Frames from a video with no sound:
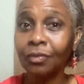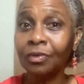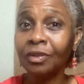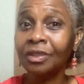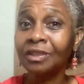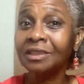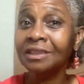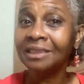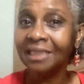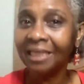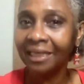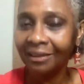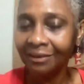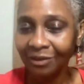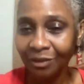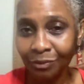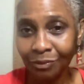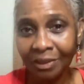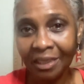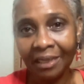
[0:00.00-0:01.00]
until
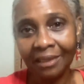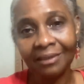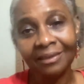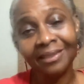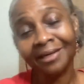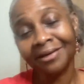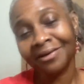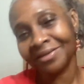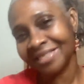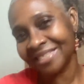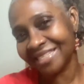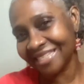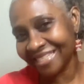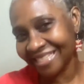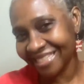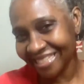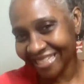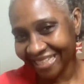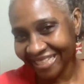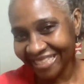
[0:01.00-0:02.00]
you get the
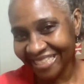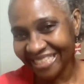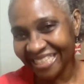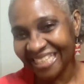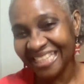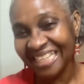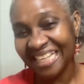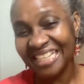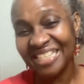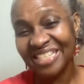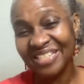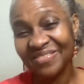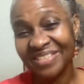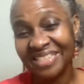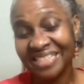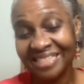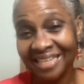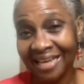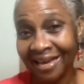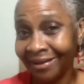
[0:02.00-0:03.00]
consistency that you
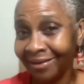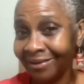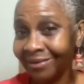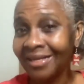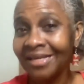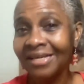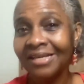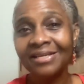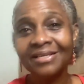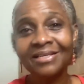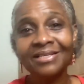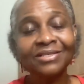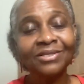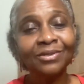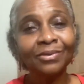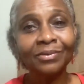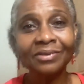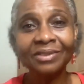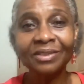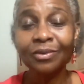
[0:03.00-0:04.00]
desire.
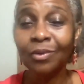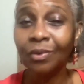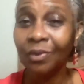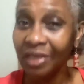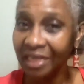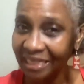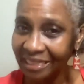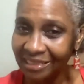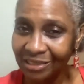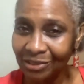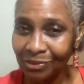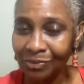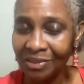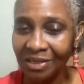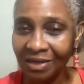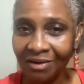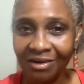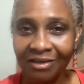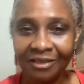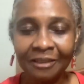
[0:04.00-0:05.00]
Don't cook it too
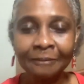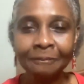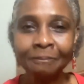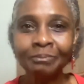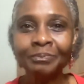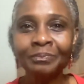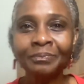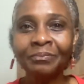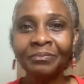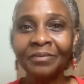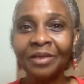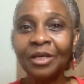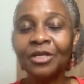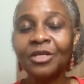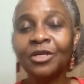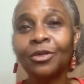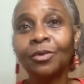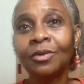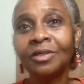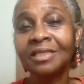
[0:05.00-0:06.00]
long.
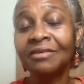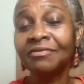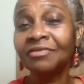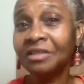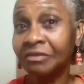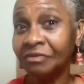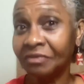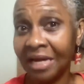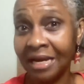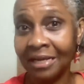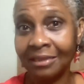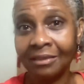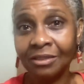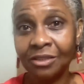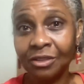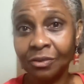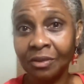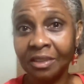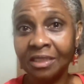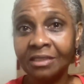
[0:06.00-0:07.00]
You know what I've even added
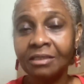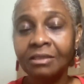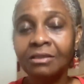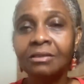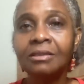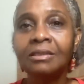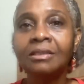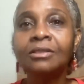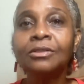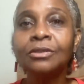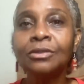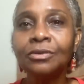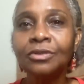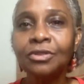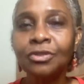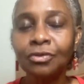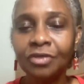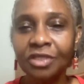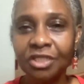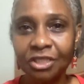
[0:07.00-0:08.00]
to it?
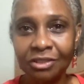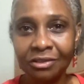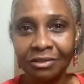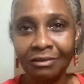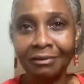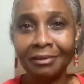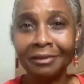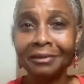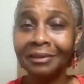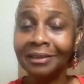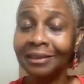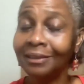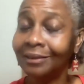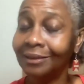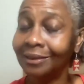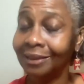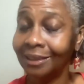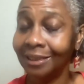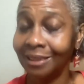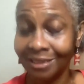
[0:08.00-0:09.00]
Nutritional
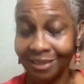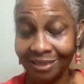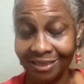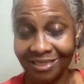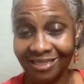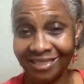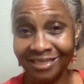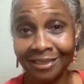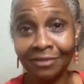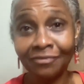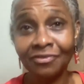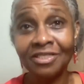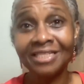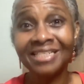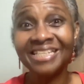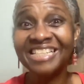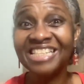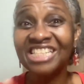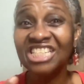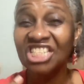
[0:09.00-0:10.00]
yeast gives
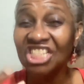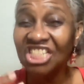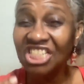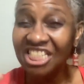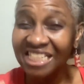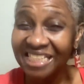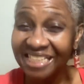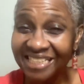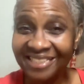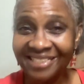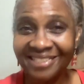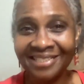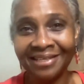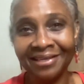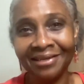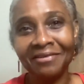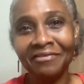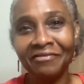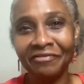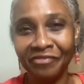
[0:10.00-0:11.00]
it a
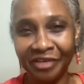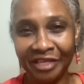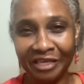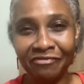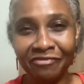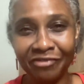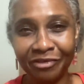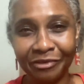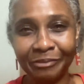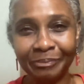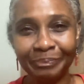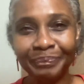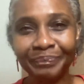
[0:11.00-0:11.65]
cheesy flavor.